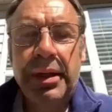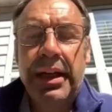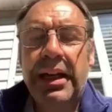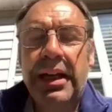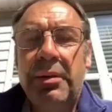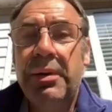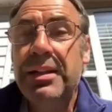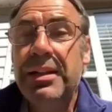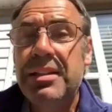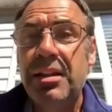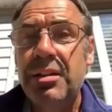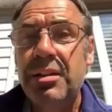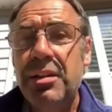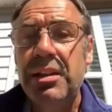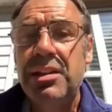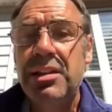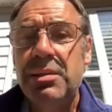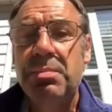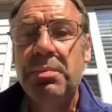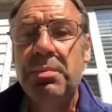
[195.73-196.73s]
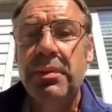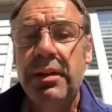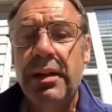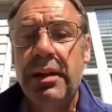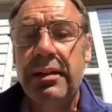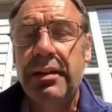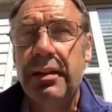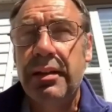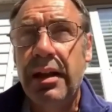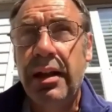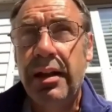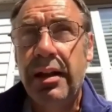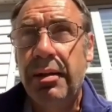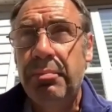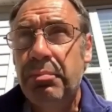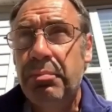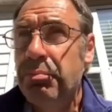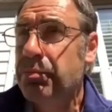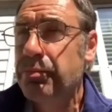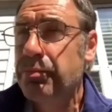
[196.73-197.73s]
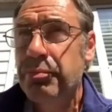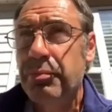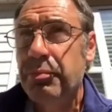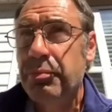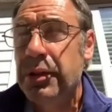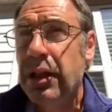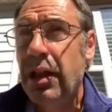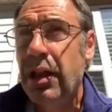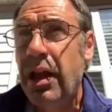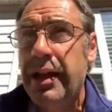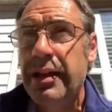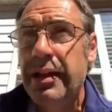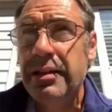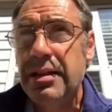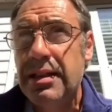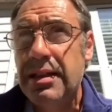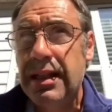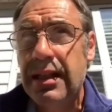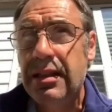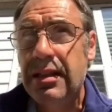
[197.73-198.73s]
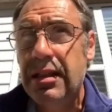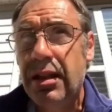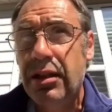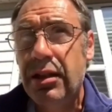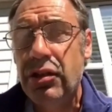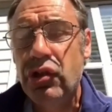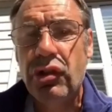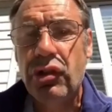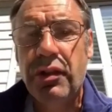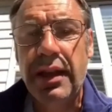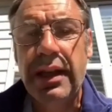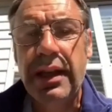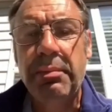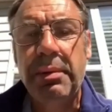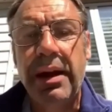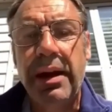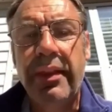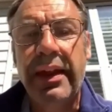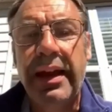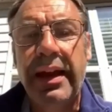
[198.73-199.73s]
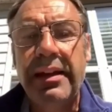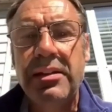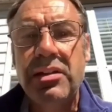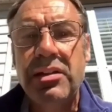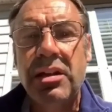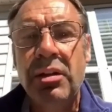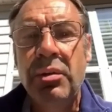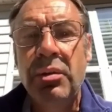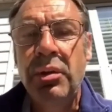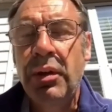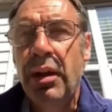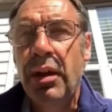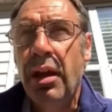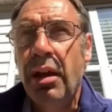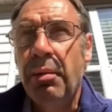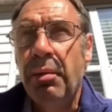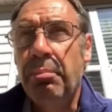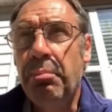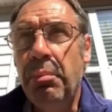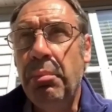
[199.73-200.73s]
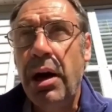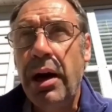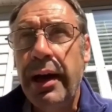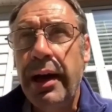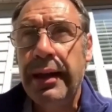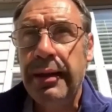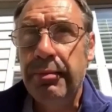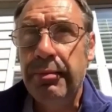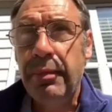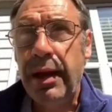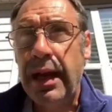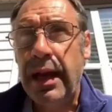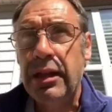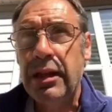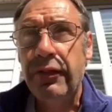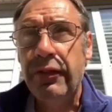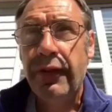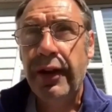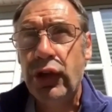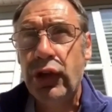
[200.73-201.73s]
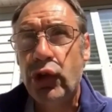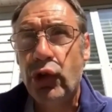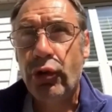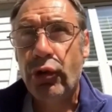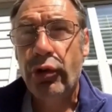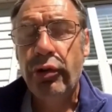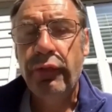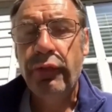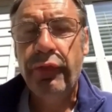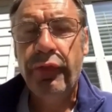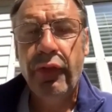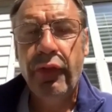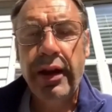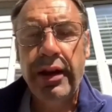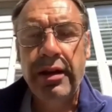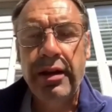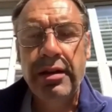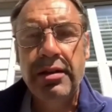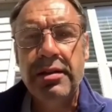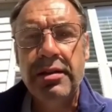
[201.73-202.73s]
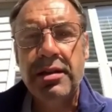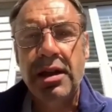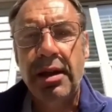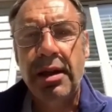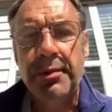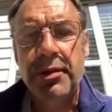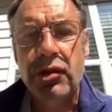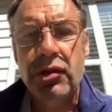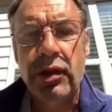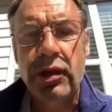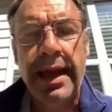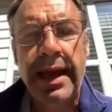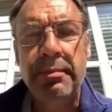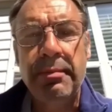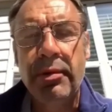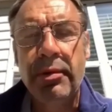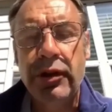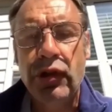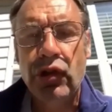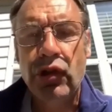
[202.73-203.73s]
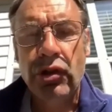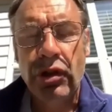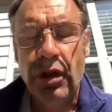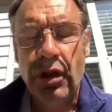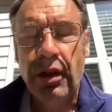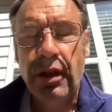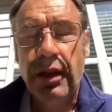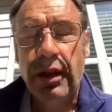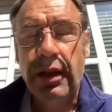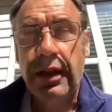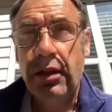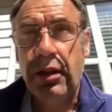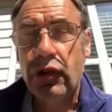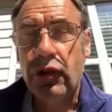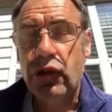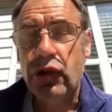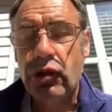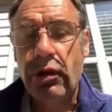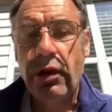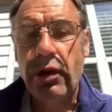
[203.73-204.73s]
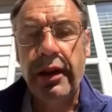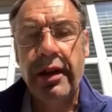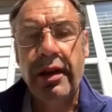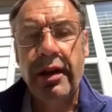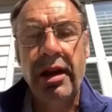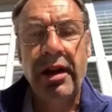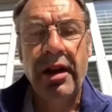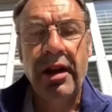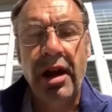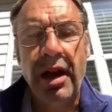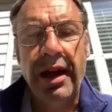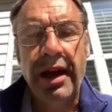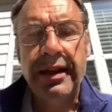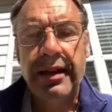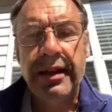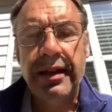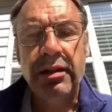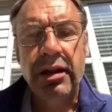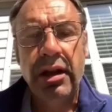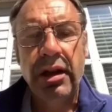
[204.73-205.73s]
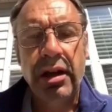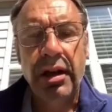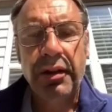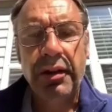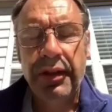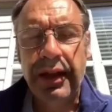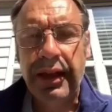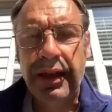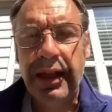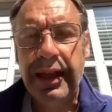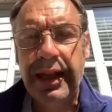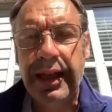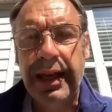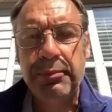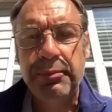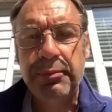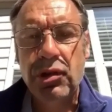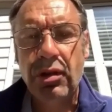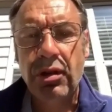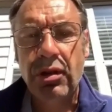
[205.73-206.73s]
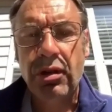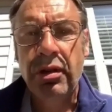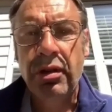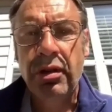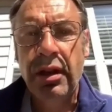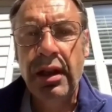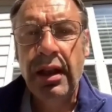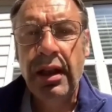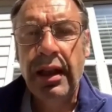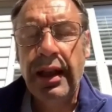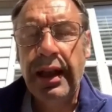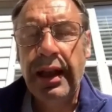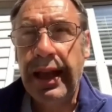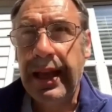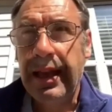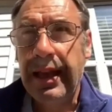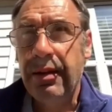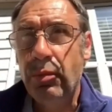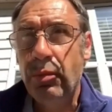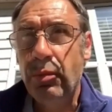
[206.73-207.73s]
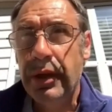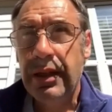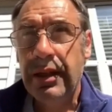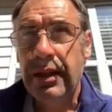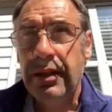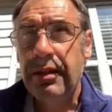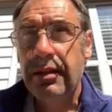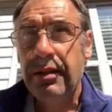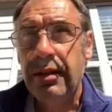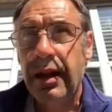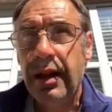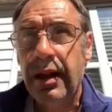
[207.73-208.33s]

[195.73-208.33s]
But anyway, so this client said, you should think about that. So my manufacturer and friend, Simon Stanbridge in Australia, and I got our thinking caps on, and we